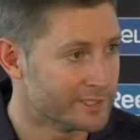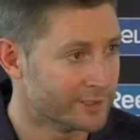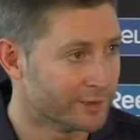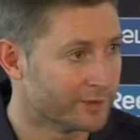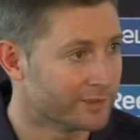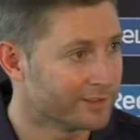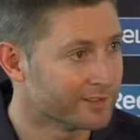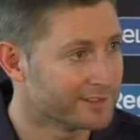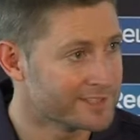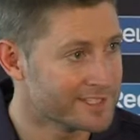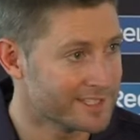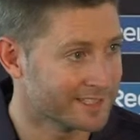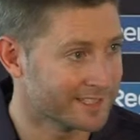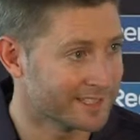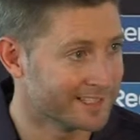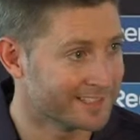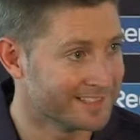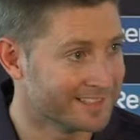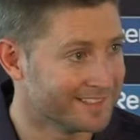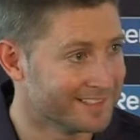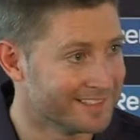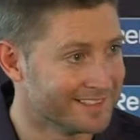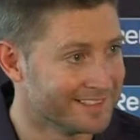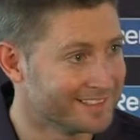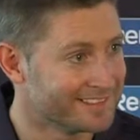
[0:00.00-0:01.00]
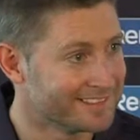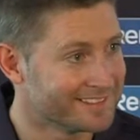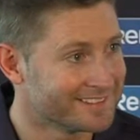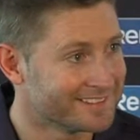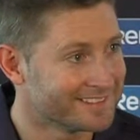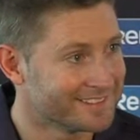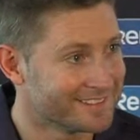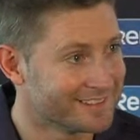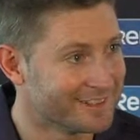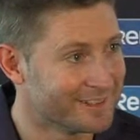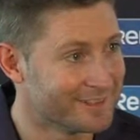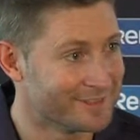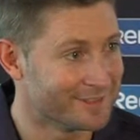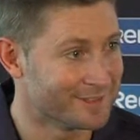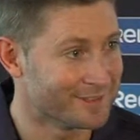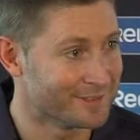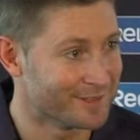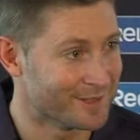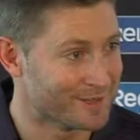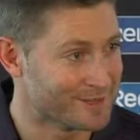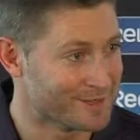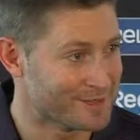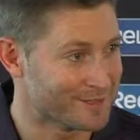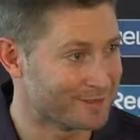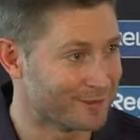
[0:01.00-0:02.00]
not selected in either of
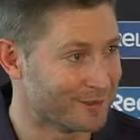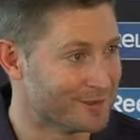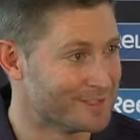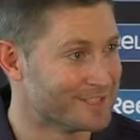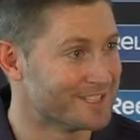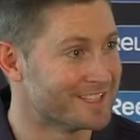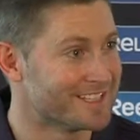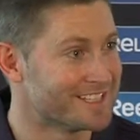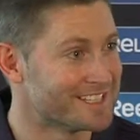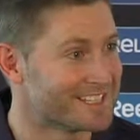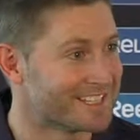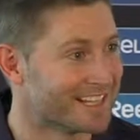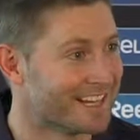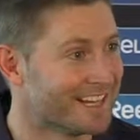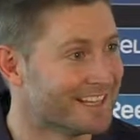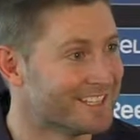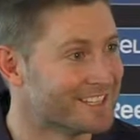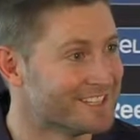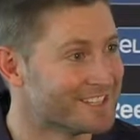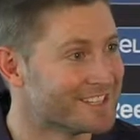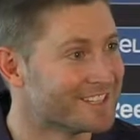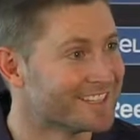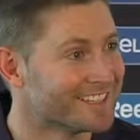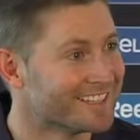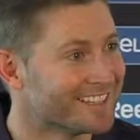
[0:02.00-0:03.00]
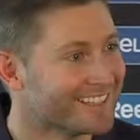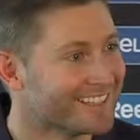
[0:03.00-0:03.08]
those squads at this stage.